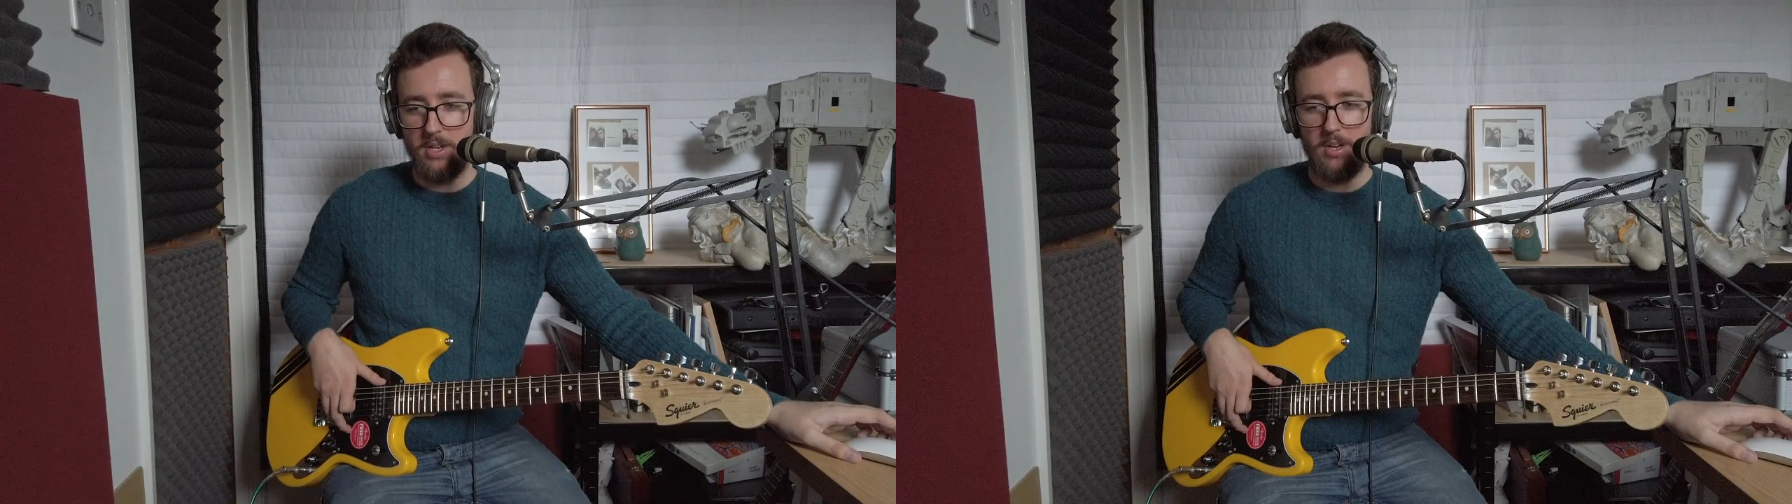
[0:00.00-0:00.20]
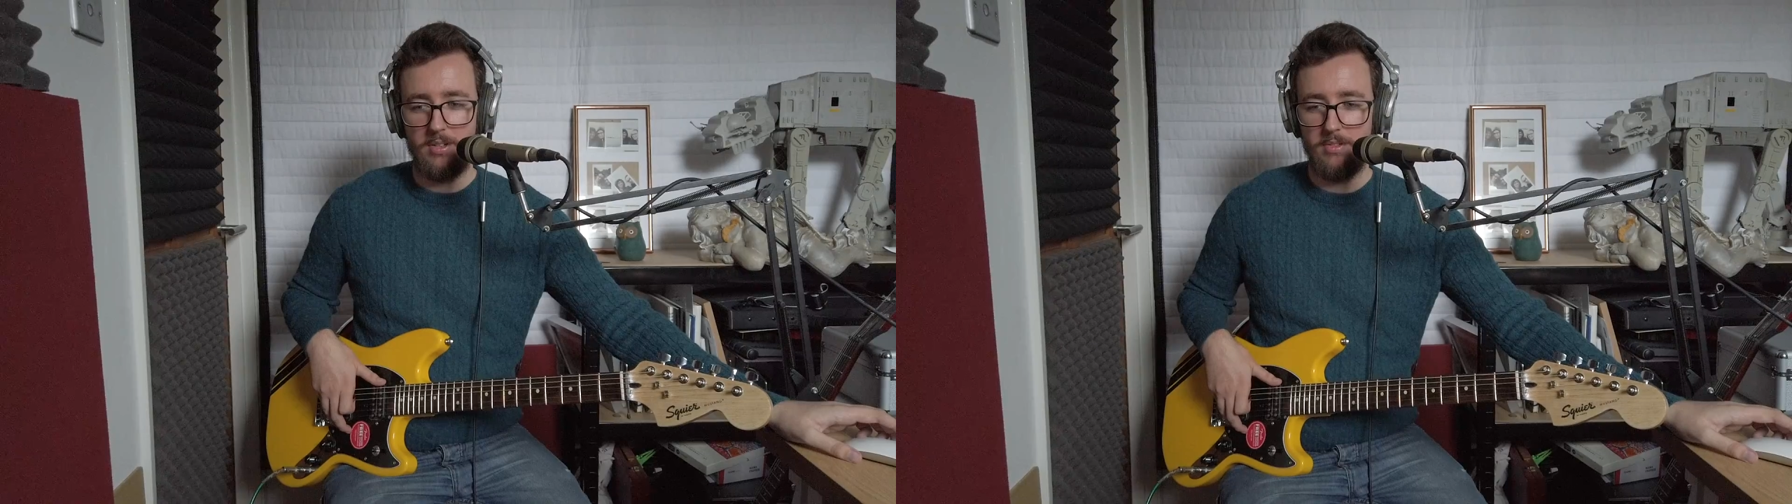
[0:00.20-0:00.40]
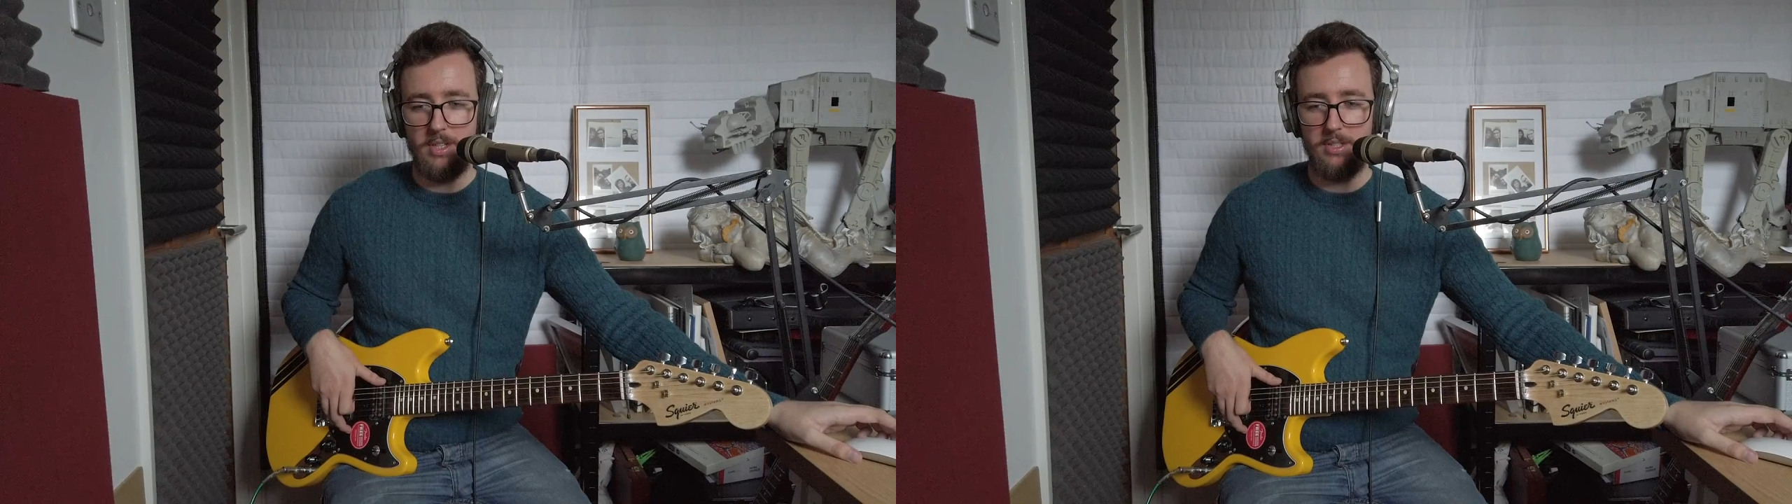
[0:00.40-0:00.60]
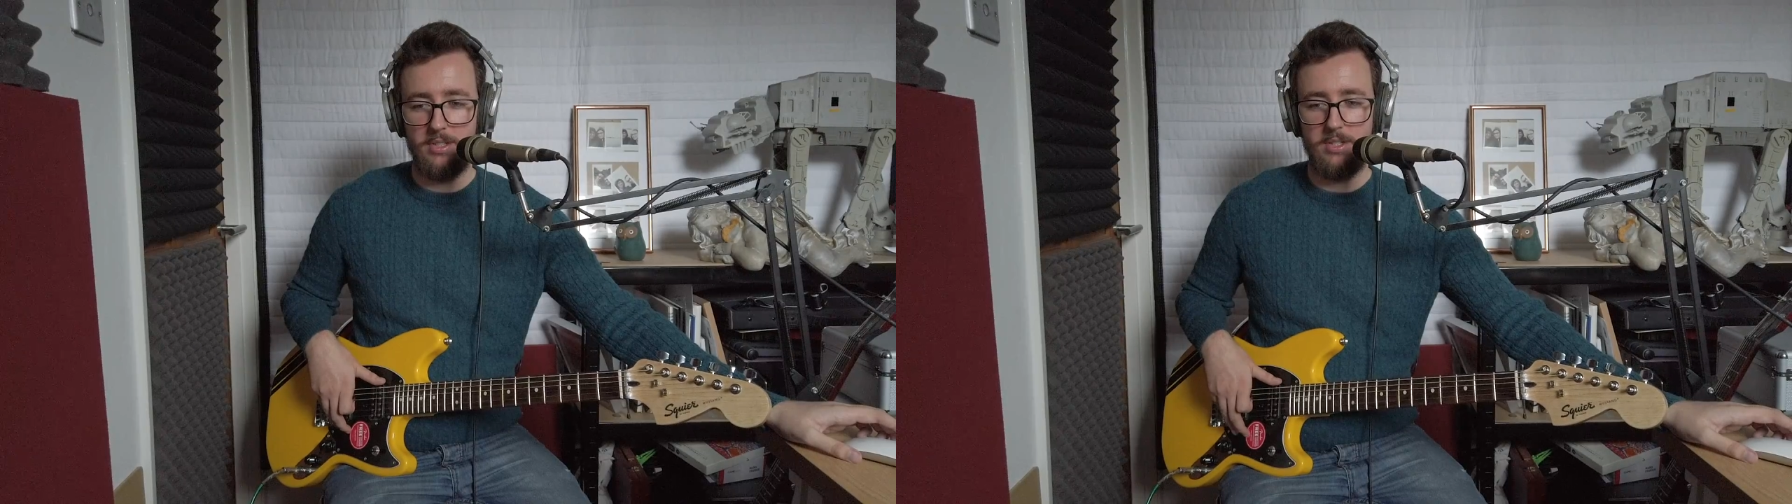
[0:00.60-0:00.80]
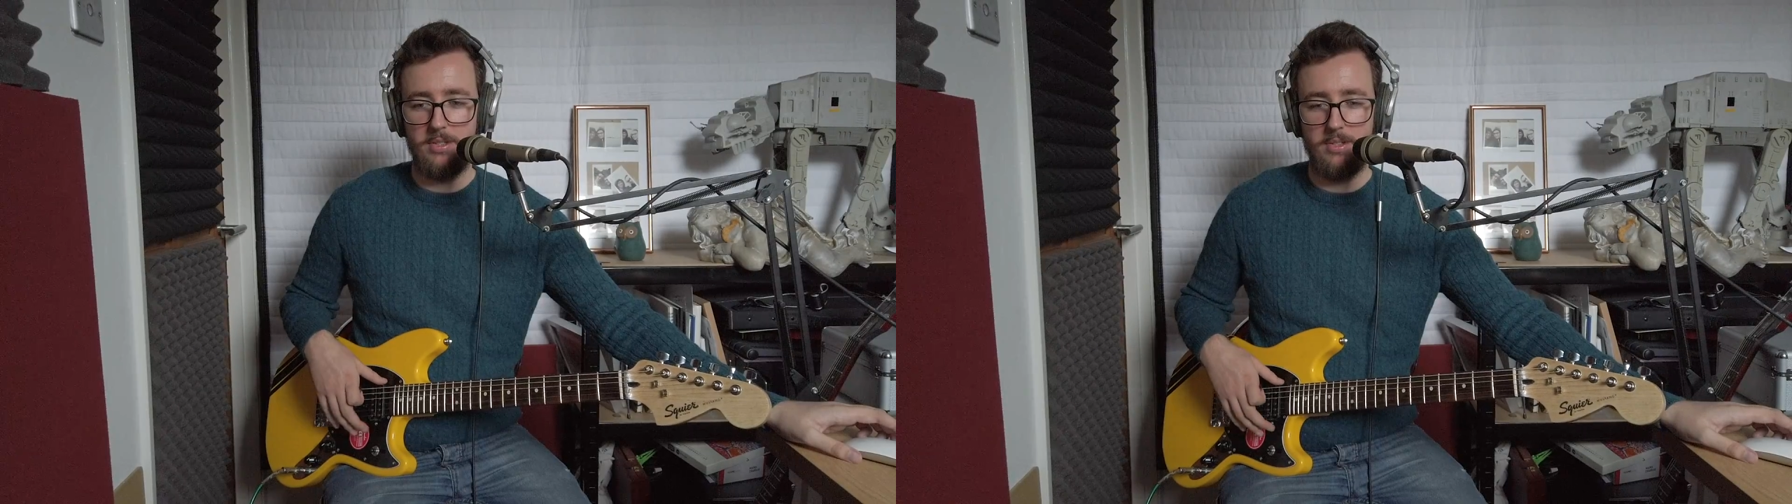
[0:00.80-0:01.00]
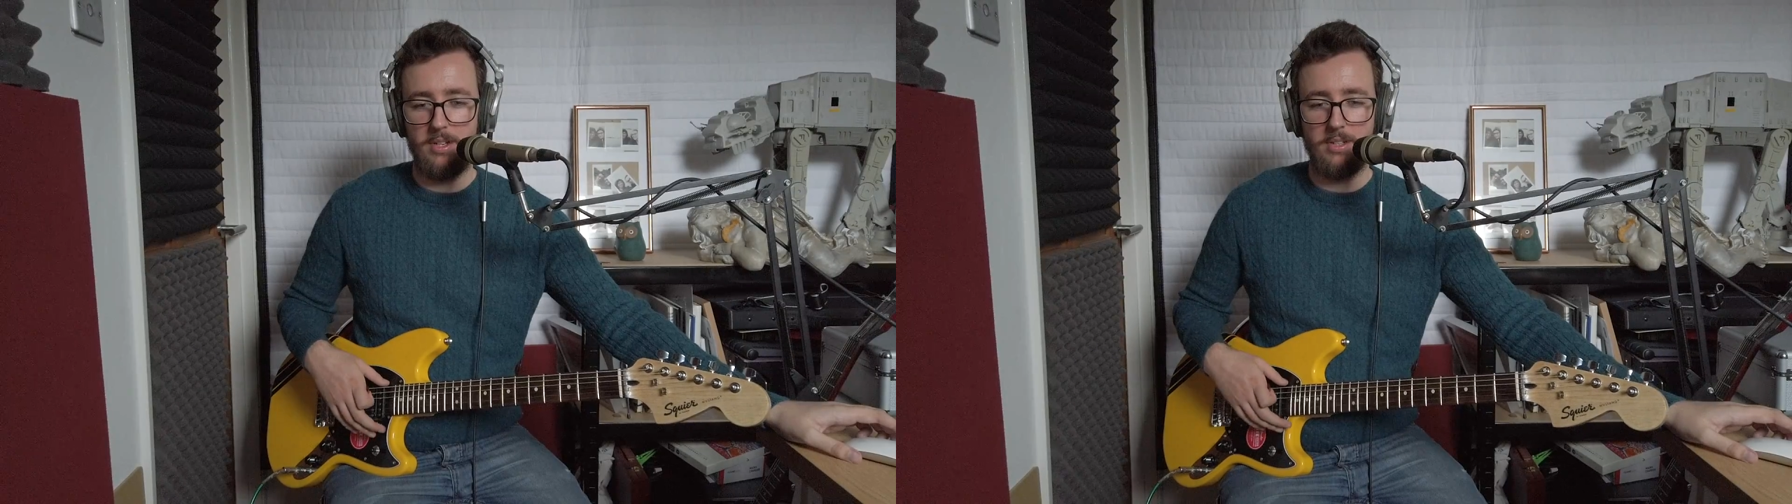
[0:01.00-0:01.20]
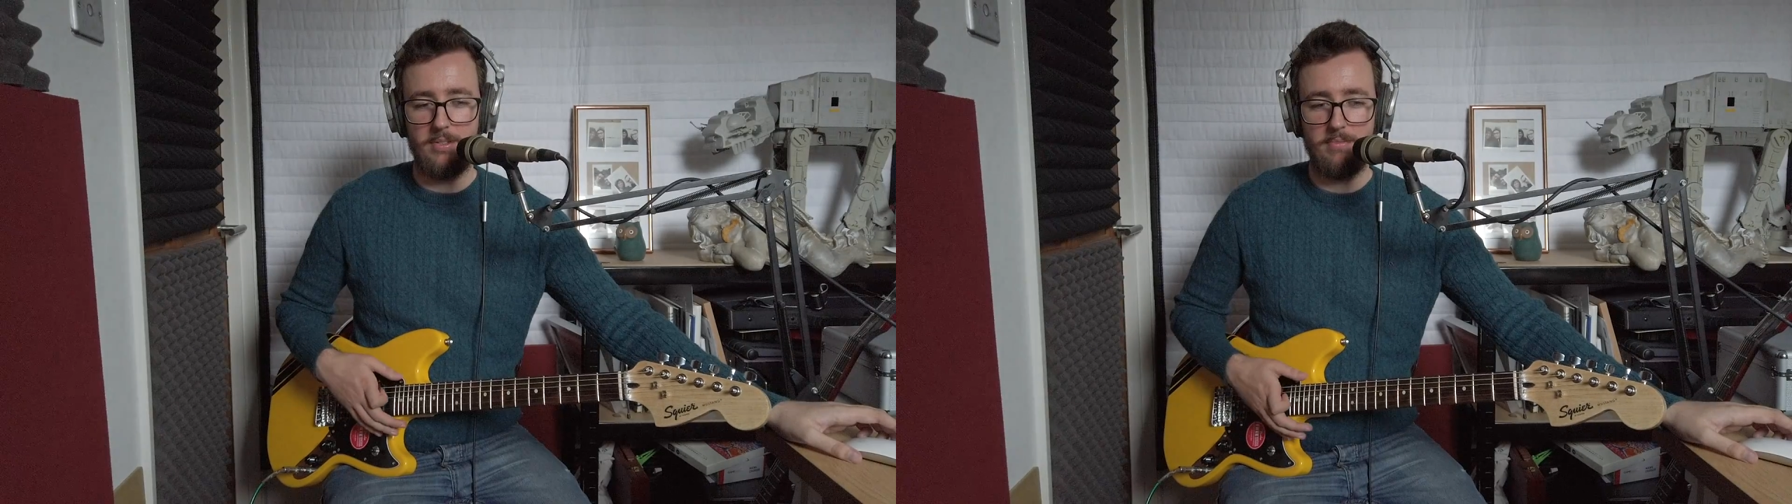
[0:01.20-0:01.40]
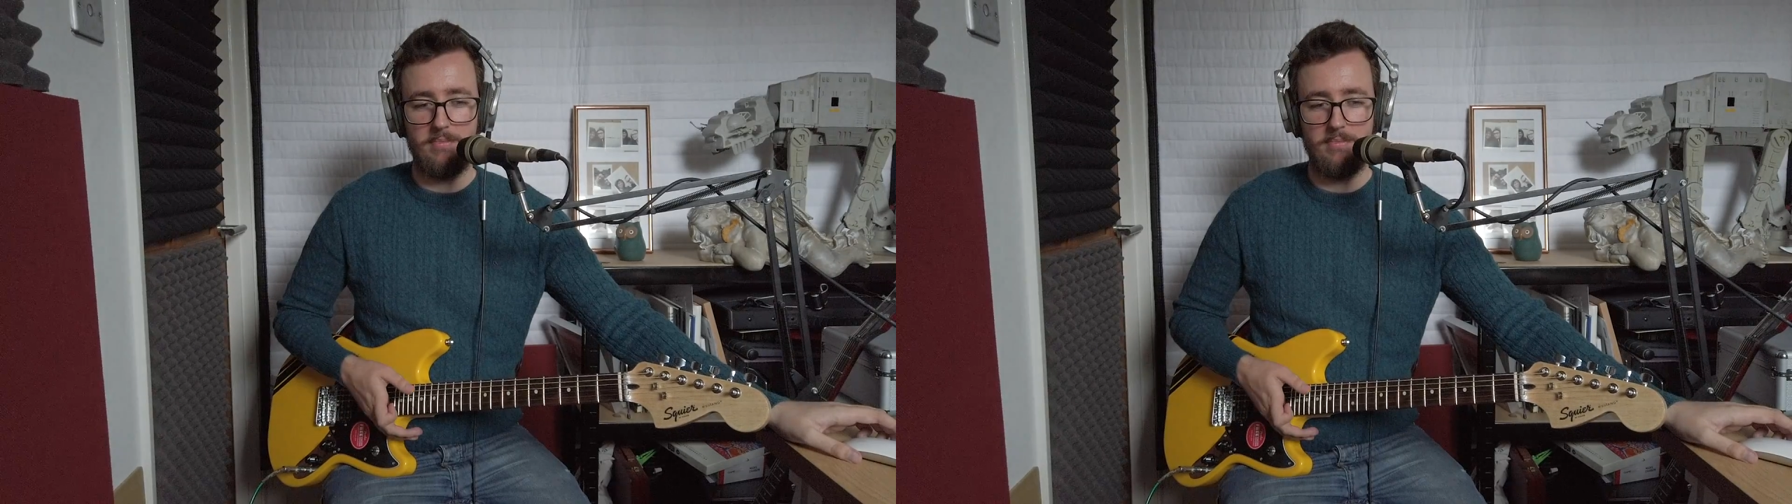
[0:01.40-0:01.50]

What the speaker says: are, and just like,